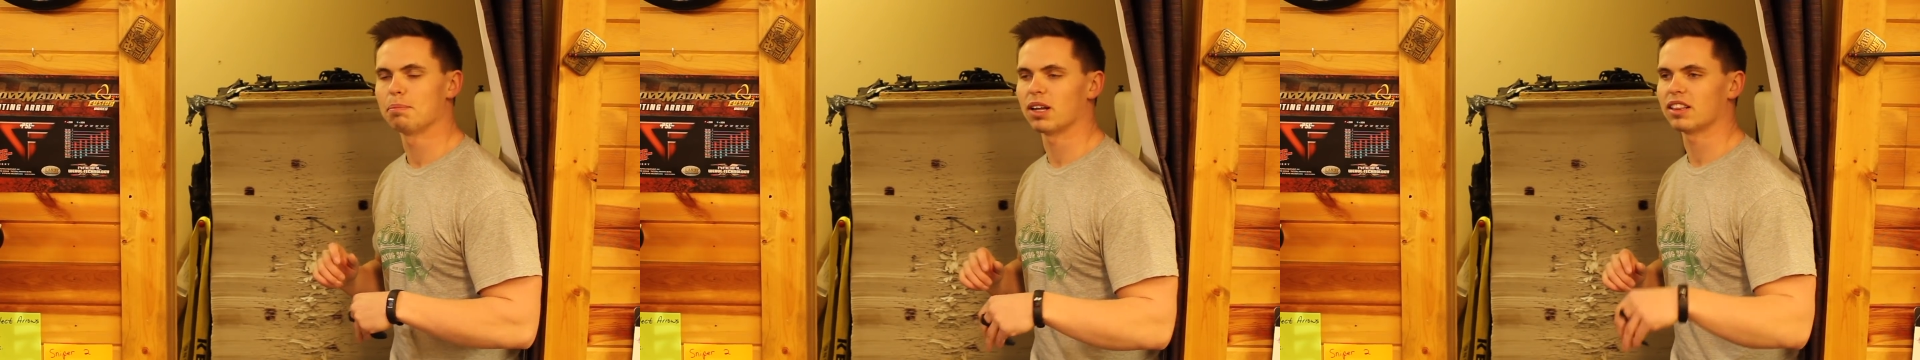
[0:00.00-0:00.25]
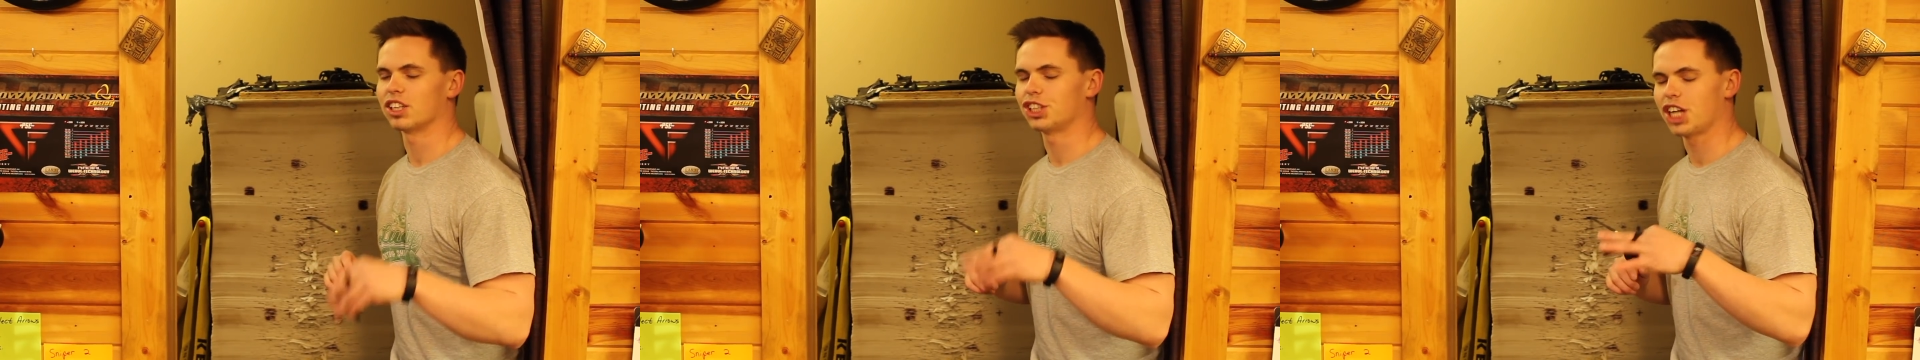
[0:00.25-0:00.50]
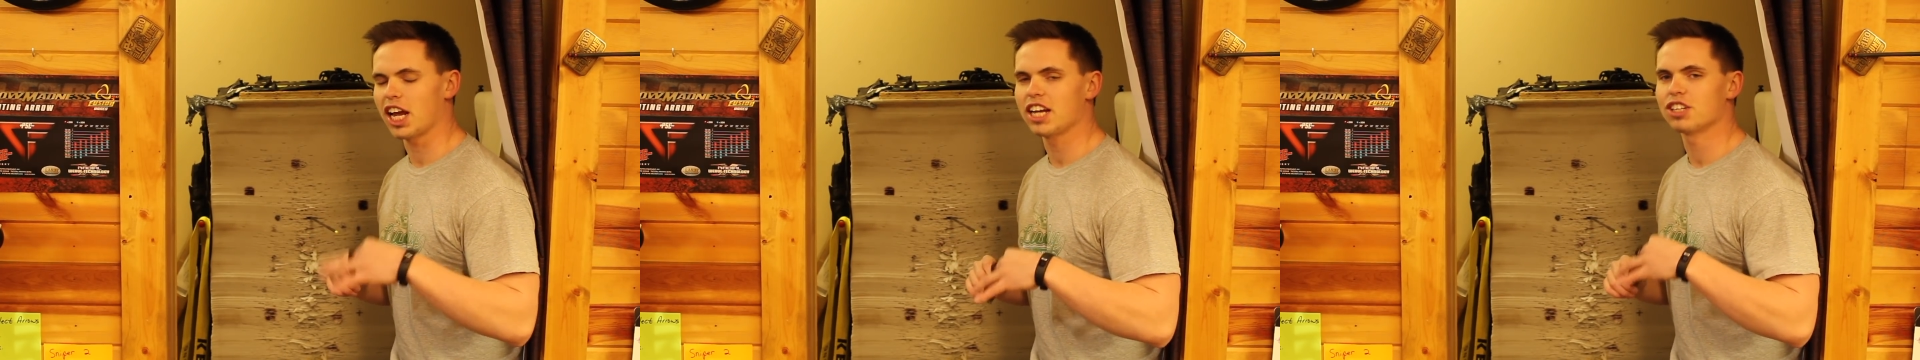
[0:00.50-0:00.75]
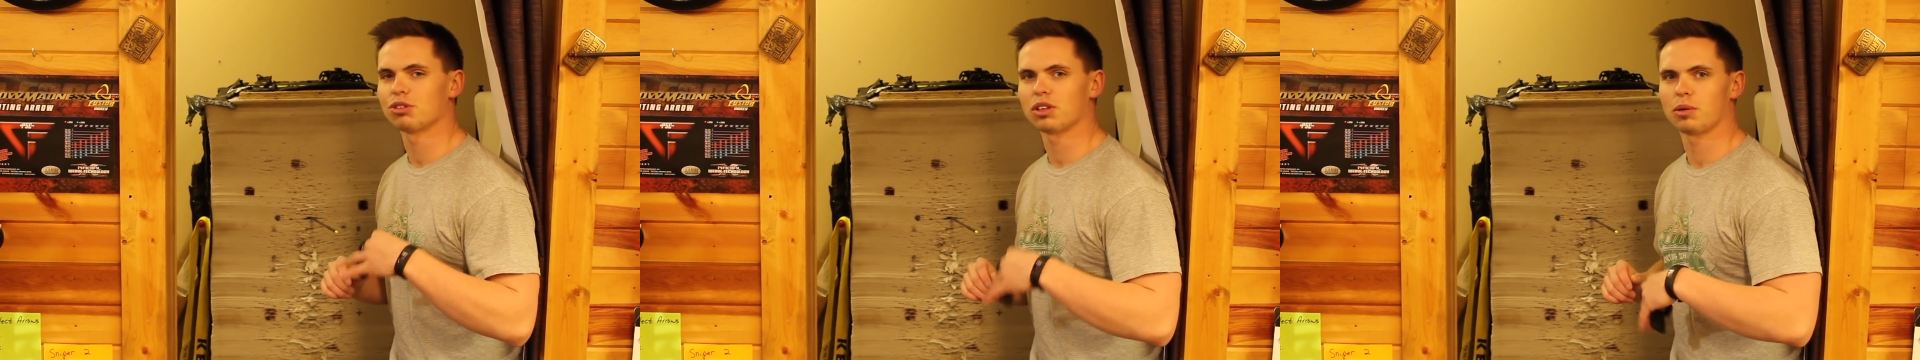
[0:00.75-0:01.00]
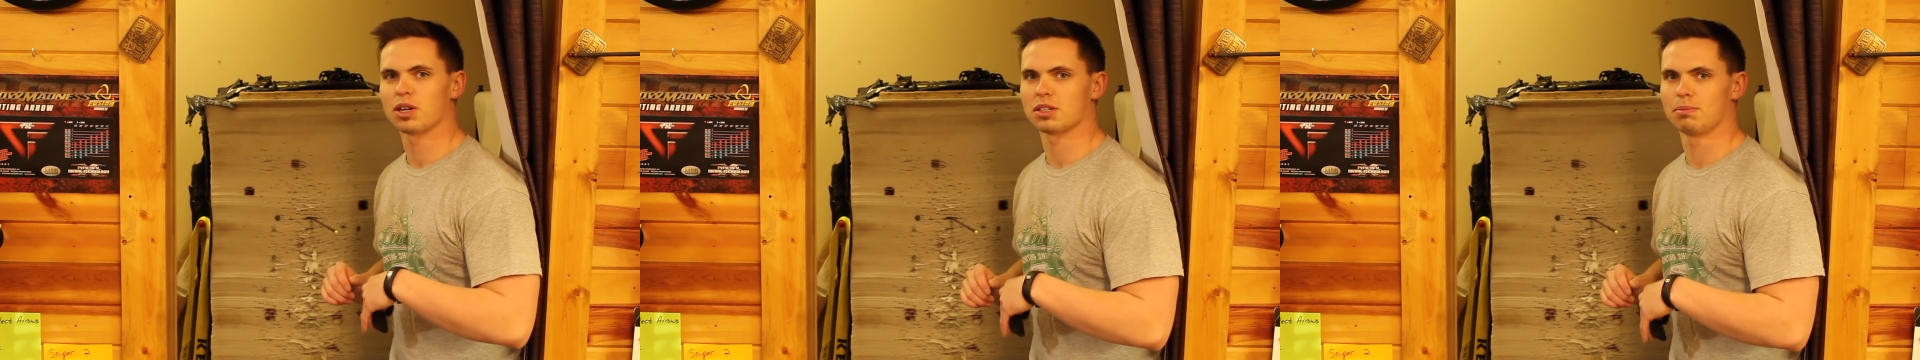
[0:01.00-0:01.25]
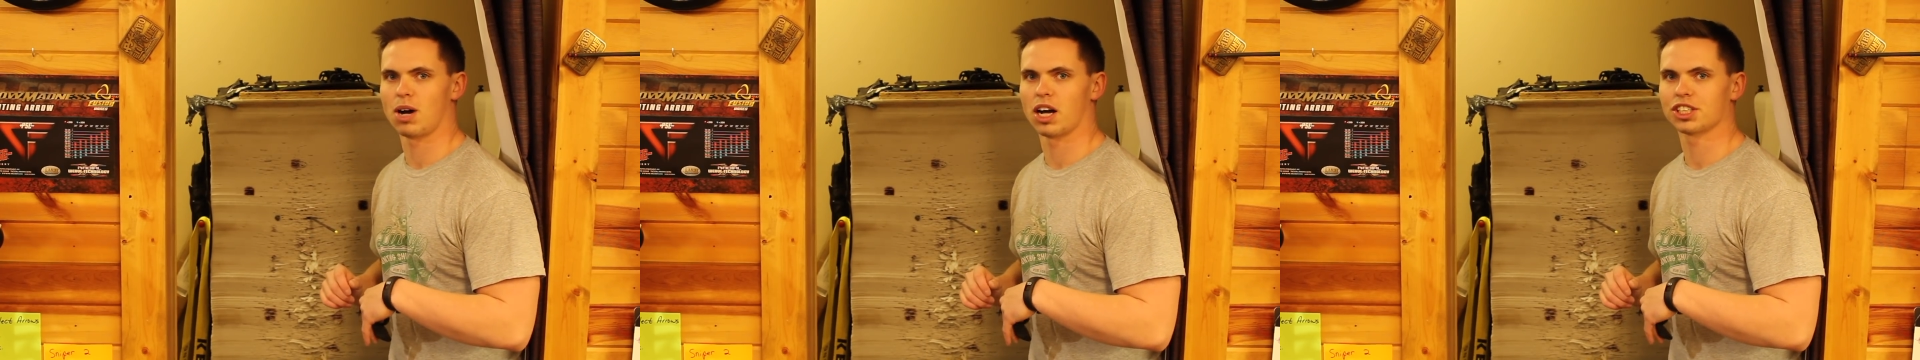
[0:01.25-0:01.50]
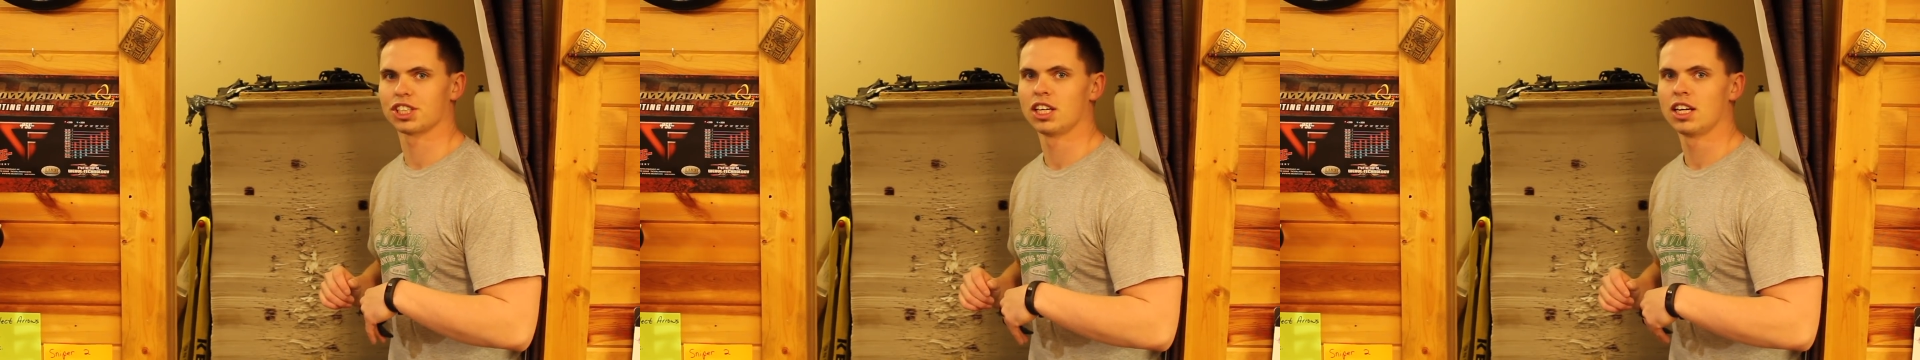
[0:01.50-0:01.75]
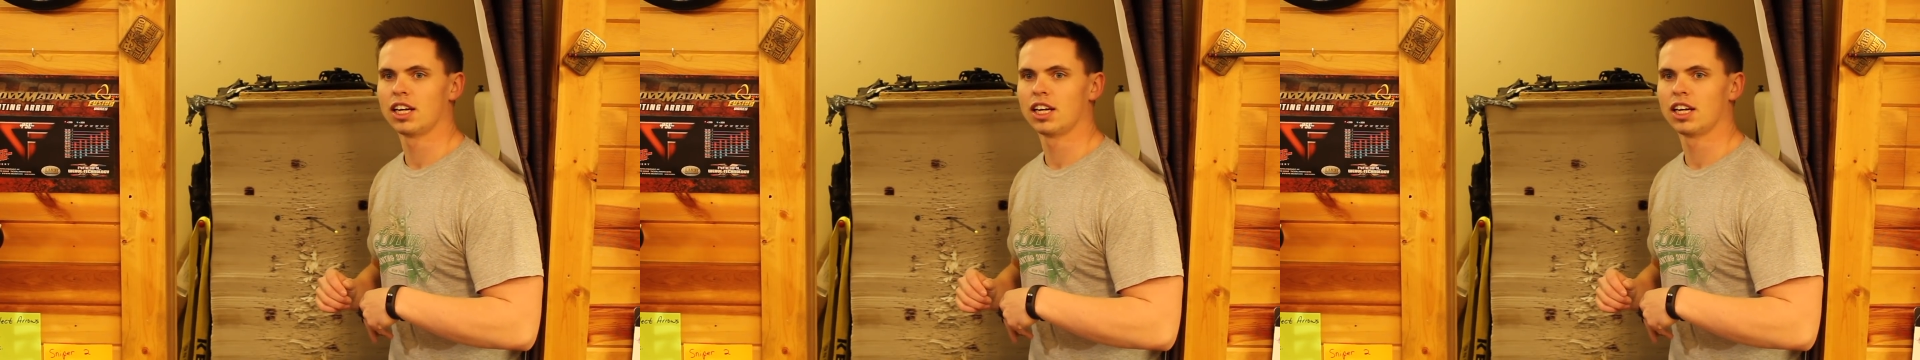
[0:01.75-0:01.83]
but the change really wasn't much.